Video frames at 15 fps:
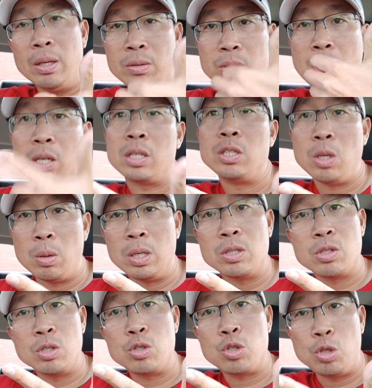Dunkin'
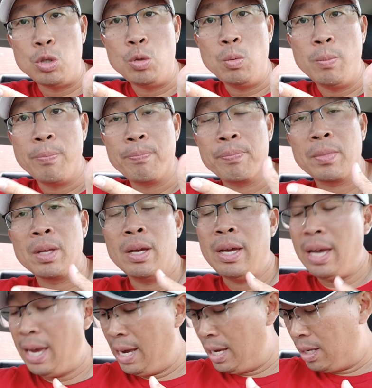Donuts is two,
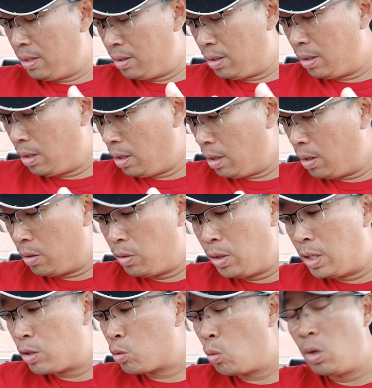and
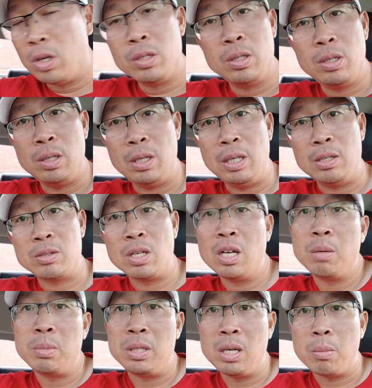this one is going
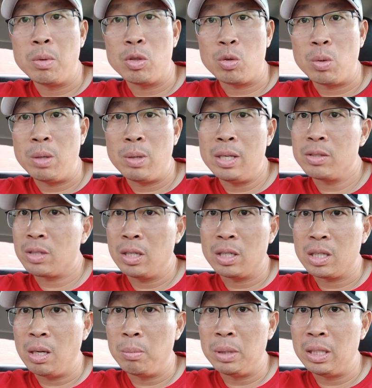to be number three, right? It's going
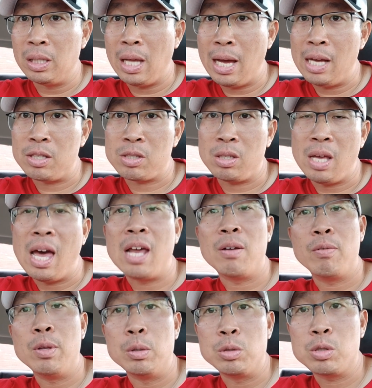to come in last out
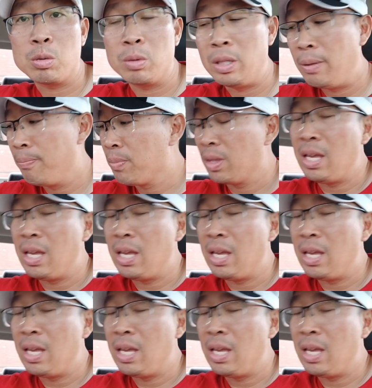of those three.